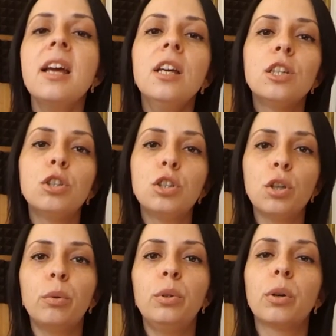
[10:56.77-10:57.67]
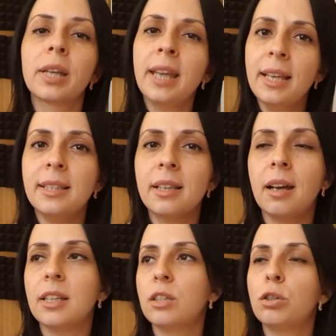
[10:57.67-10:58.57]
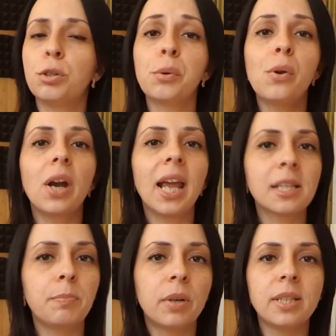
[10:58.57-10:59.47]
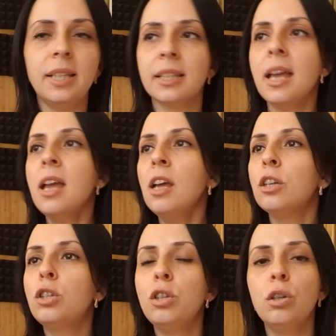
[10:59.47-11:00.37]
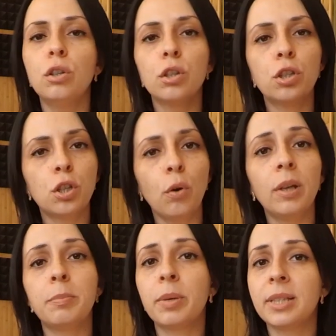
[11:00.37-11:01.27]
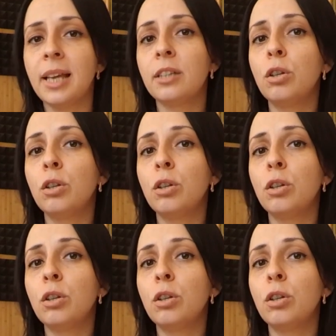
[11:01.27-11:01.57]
to show your case studies, to show your expertise, to show and present your